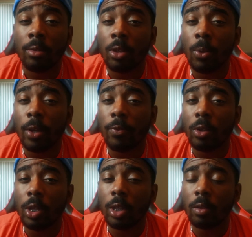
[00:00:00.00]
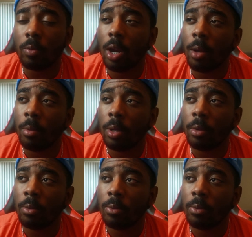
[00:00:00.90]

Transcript: Still waiting for you to hit the subscribe button.